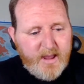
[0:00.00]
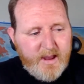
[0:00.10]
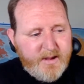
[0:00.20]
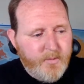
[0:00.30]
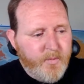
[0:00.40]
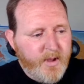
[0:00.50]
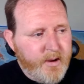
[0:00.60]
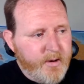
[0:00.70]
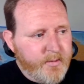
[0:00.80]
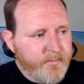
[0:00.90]

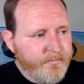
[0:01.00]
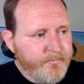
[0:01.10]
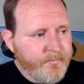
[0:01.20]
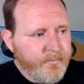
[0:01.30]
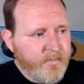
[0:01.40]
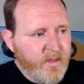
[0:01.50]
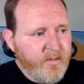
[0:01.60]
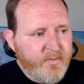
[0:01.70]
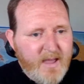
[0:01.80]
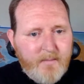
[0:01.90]
anywhere
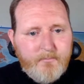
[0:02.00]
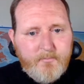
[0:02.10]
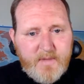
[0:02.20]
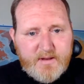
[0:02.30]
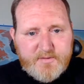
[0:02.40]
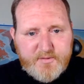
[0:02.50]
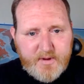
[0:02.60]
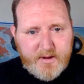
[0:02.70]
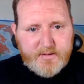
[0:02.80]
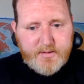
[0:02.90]
that
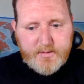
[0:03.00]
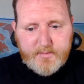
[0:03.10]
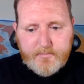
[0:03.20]
mentioned